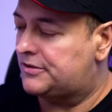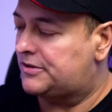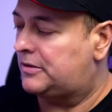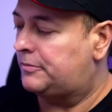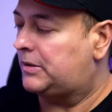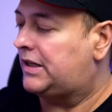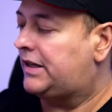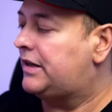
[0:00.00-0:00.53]
for
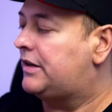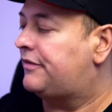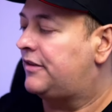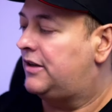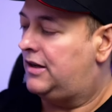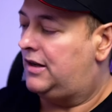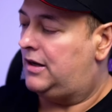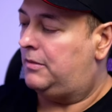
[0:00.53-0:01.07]
example, I
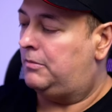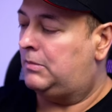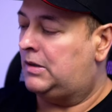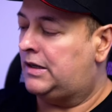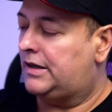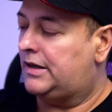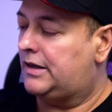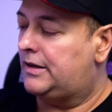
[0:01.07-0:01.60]
have
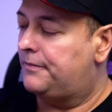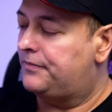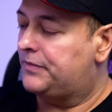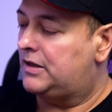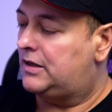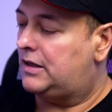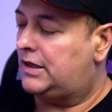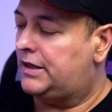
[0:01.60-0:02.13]
my
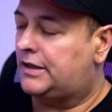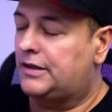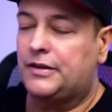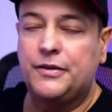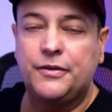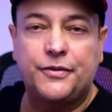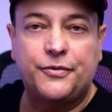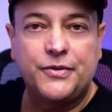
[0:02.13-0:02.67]
Leica
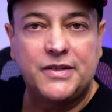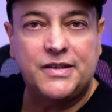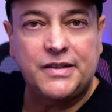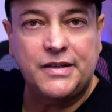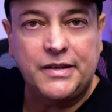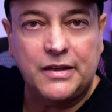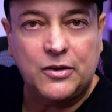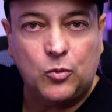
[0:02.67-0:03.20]
Q3
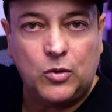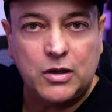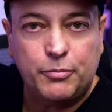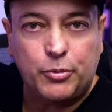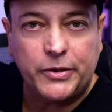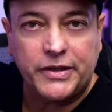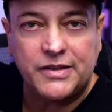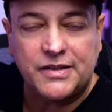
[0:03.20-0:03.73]
sitting at
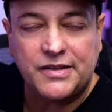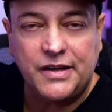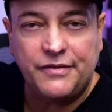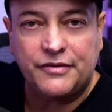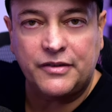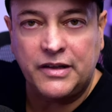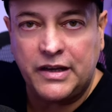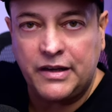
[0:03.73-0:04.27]

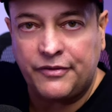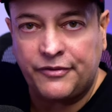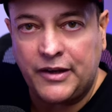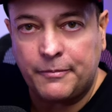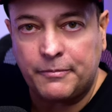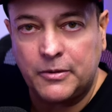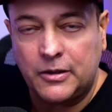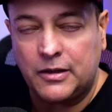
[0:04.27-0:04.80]

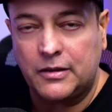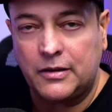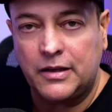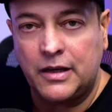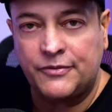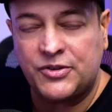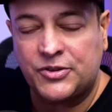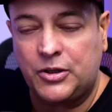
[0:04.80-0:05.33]

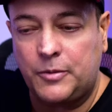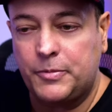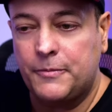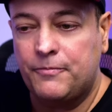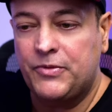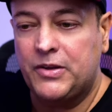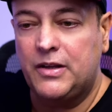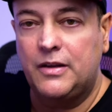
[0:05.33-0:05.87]
1.7 f-stop.
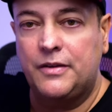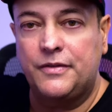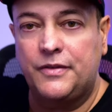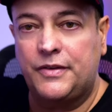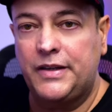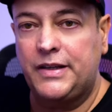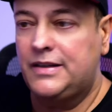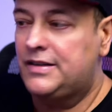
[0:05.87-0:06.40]

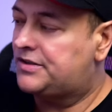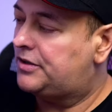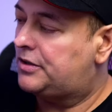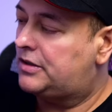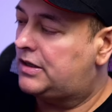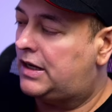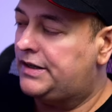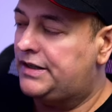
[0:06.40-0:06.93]
The thing is,
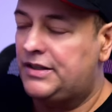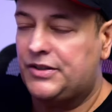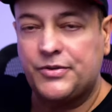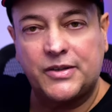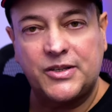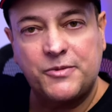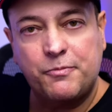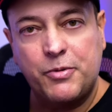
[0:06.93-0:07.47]
though, I need
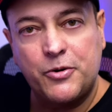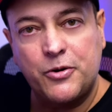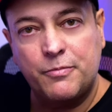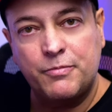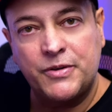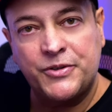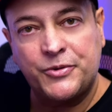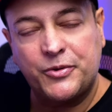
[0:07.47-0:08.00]
to
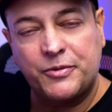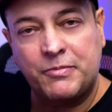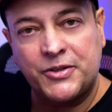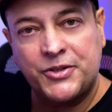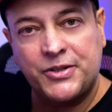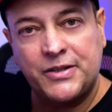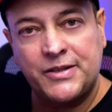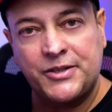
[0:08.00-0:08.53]
experiment with
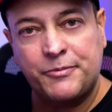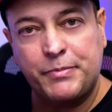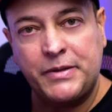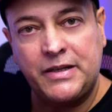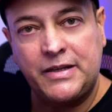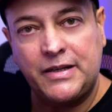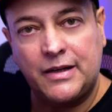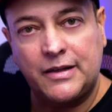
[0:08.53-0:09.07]
my shutter
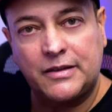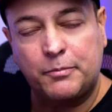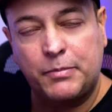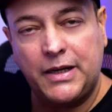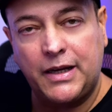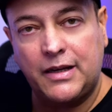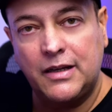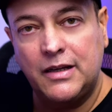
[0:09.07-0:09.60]
speed here at the
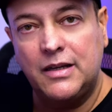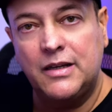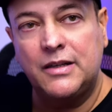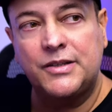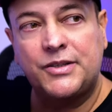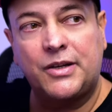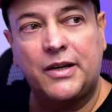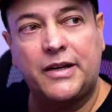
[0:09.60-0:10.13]
back
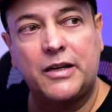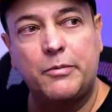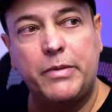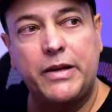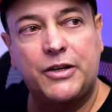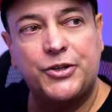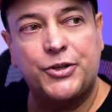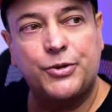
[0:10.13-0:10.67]
so I
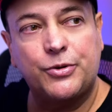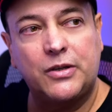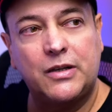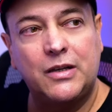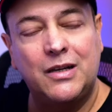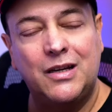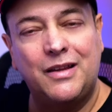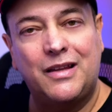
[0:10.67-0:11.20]
can make
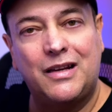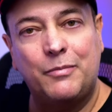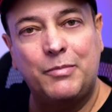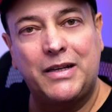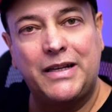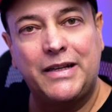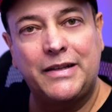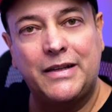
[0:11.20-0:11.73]
sure that
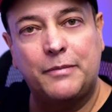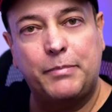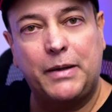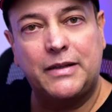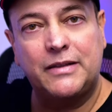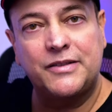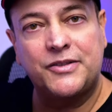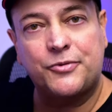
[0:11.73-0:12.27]
I'm getting that
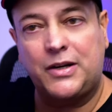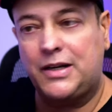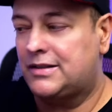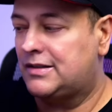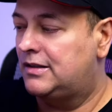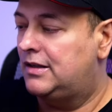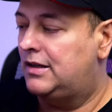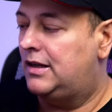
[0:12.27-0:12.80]
balance
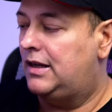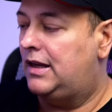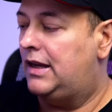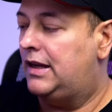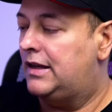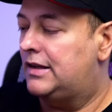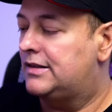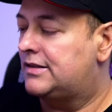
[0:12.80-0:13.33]
right.
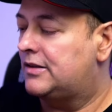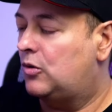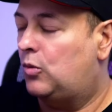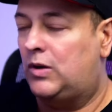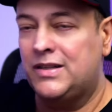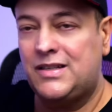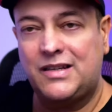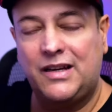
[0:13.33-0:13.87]
And
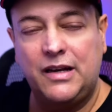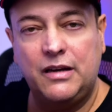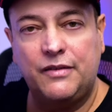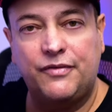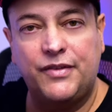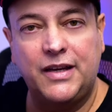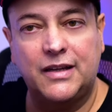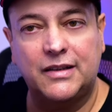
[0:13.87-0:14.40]
once I
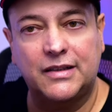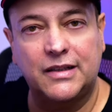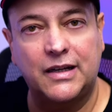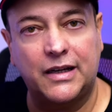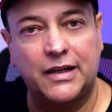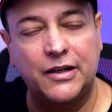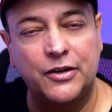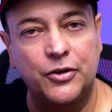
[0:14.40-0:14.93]
have that,
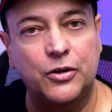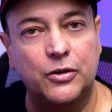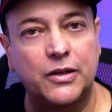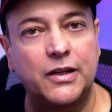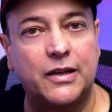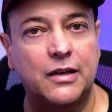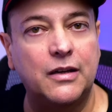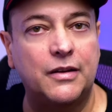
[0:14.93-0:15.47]
then I can
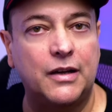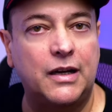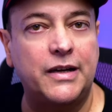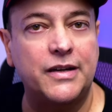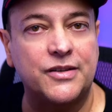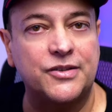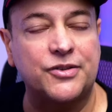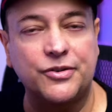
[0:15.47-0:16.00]
know, okay, the
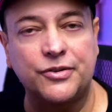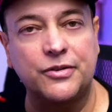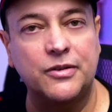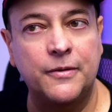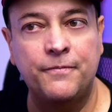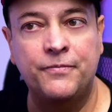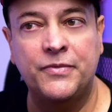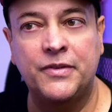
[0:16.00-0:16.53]

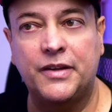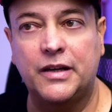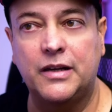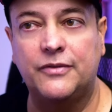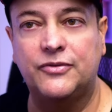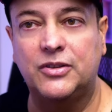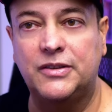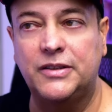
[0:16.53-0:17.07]
ISO that
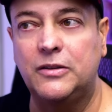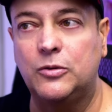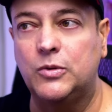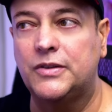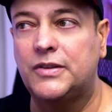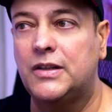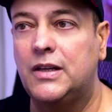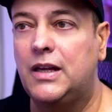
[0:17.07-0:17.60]
I have to deal
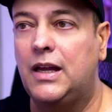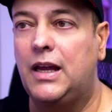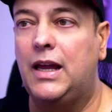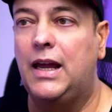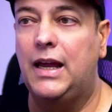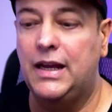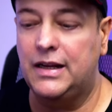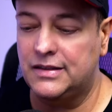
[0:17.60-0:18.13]
with.
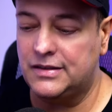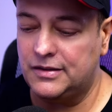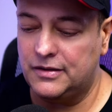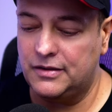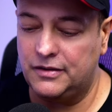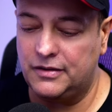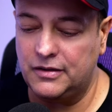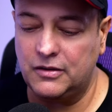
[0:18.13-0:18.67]
And
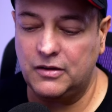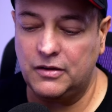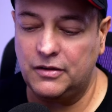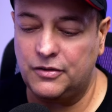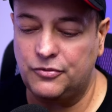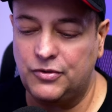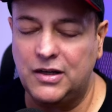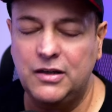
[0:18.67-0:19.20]
the
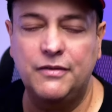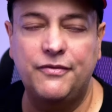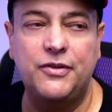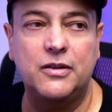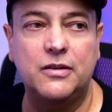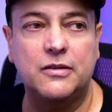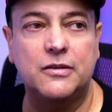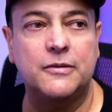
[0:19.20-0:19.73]
run
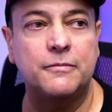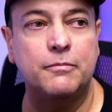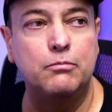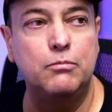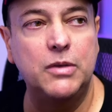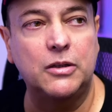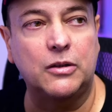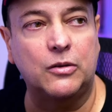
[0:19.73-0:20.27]
of the
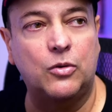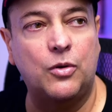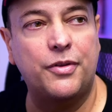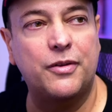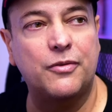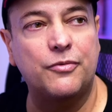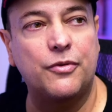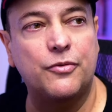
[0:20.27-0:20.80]
mill,
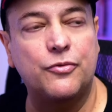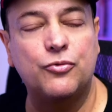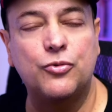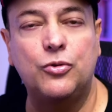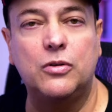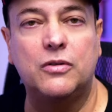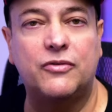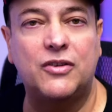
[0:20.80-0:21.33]
or the
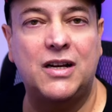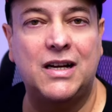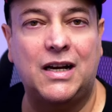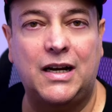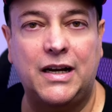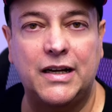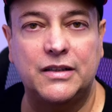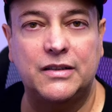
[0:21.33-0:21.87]
rule of
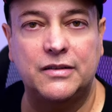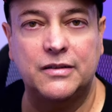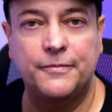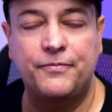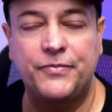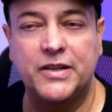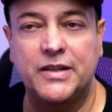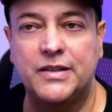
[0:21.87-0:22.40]
guide,
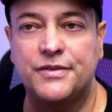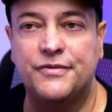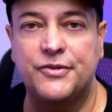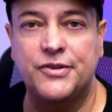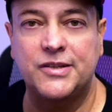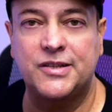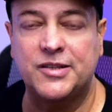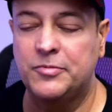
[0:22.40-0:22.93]
is
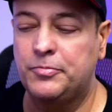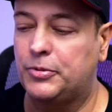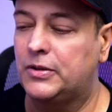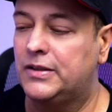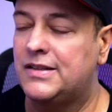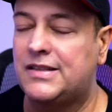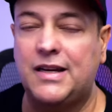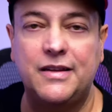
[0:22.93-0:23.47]
very
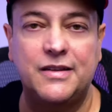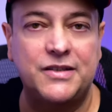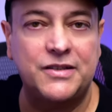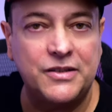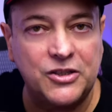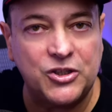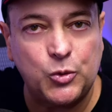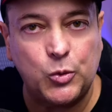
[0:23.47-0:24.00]
simple. Let's say this
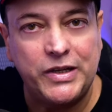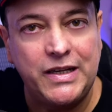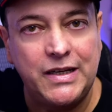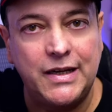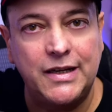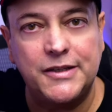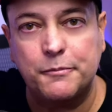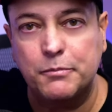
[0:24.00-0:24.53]
is a
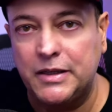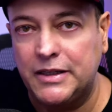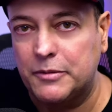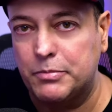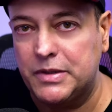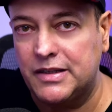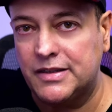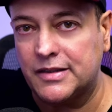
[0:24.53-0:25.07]
28
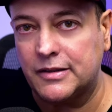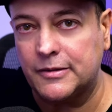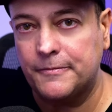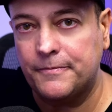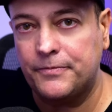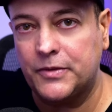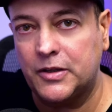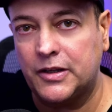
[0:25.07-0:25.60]
millimeter,
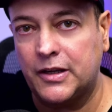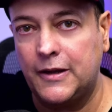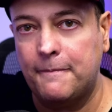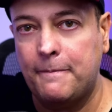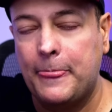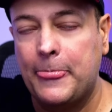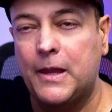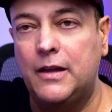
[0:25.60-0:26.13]

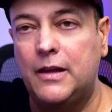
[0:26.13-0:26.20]
okay?